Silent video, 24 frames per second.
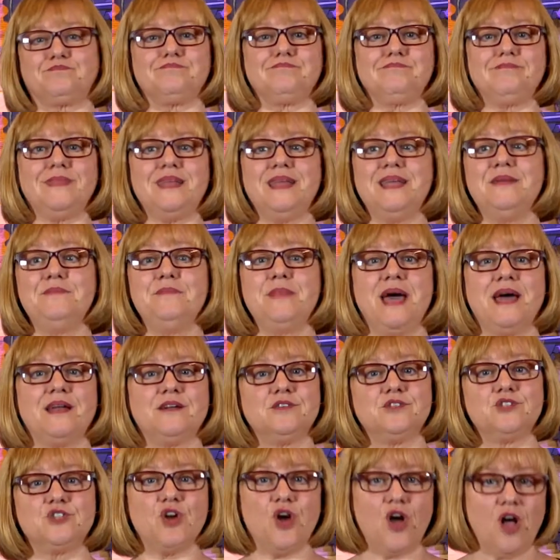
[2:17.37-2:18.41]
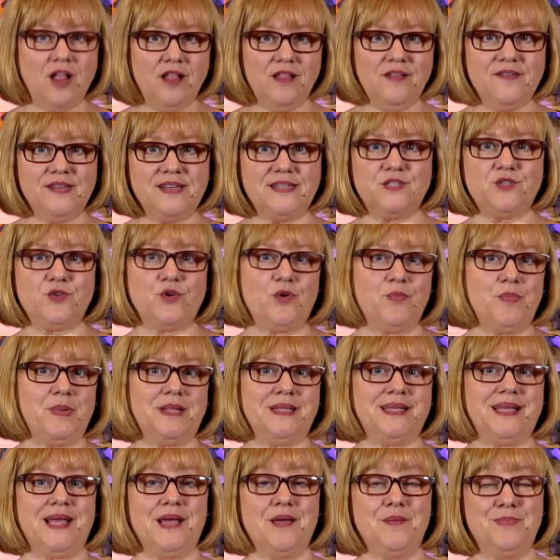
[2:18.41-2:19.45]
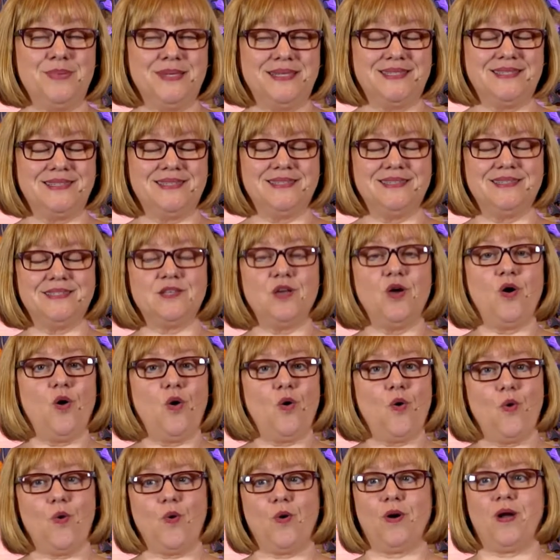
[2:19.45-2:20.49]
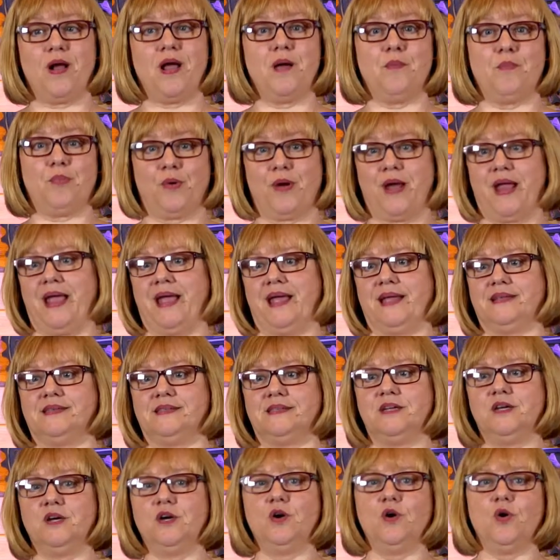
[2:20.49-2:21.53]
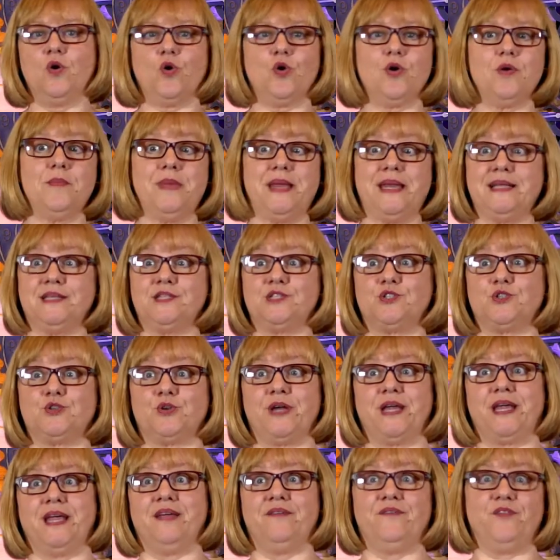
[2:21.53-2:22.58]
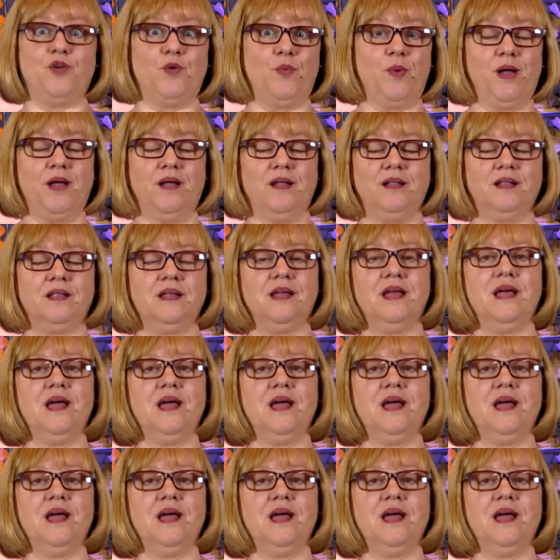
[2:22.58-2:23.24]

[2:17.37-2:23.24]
It matters to all of us who are building a business or a brand or a ministry, if you will.